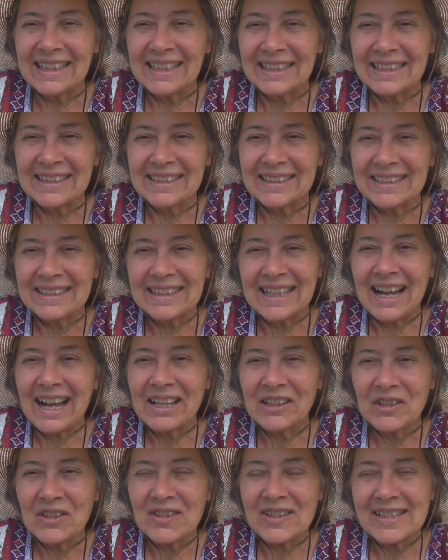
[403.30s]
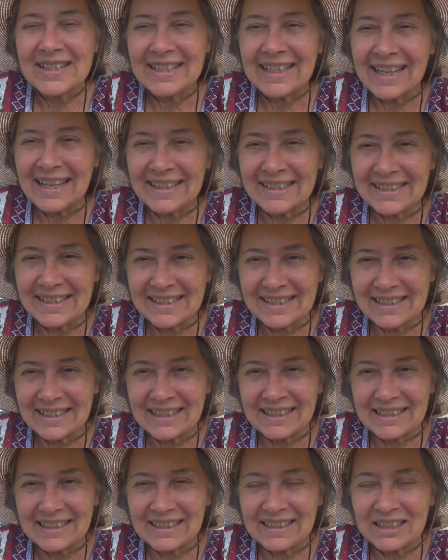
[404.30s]
uh, I could sense
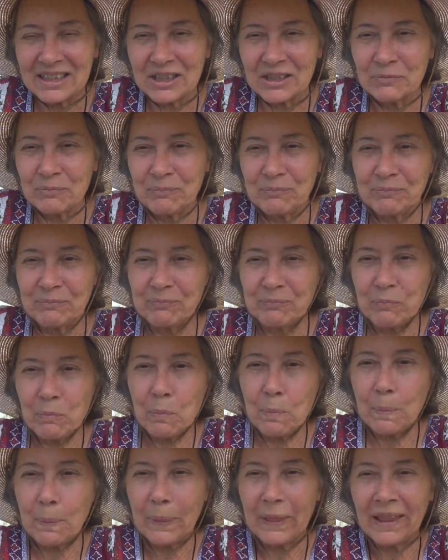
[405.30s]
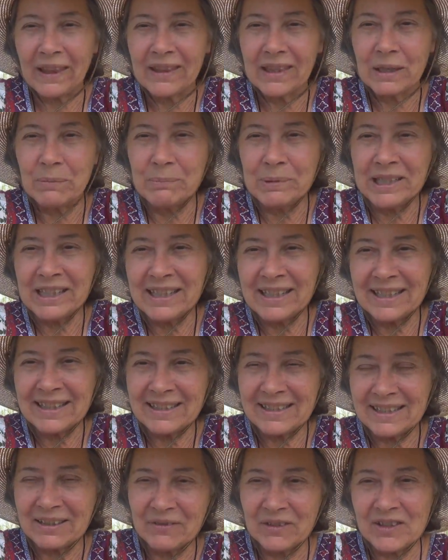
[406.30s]
uh, the
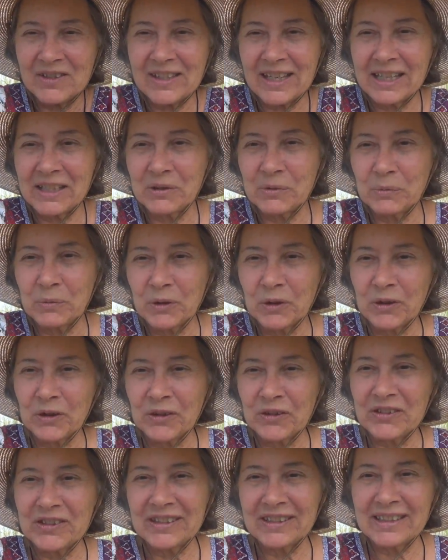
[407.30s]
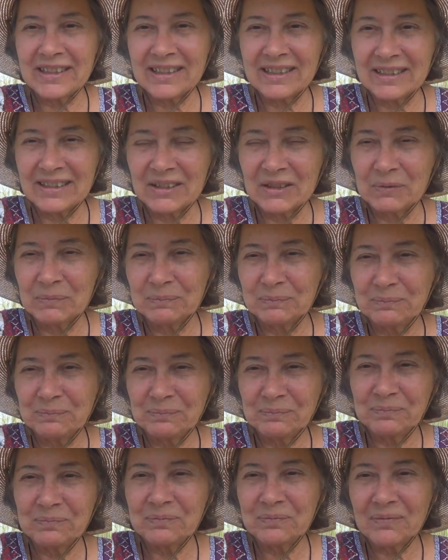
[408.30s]
beings of the Satan world um,
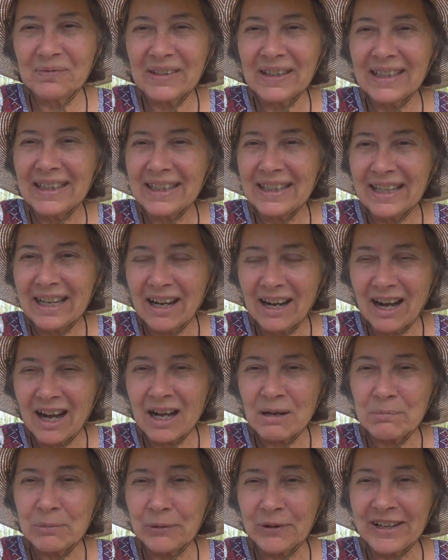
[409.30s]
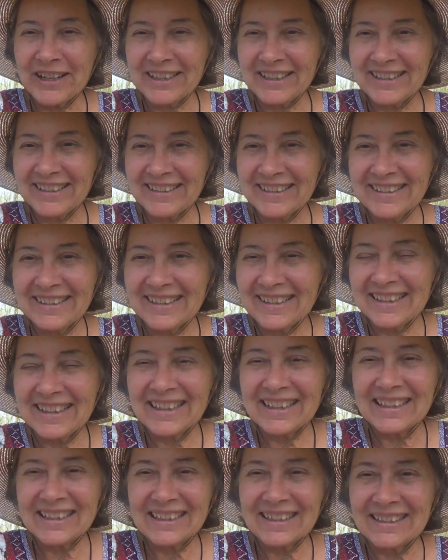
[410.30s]
operating,
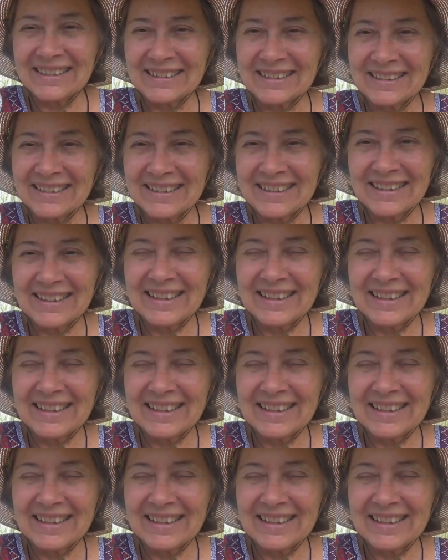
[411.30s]
uh,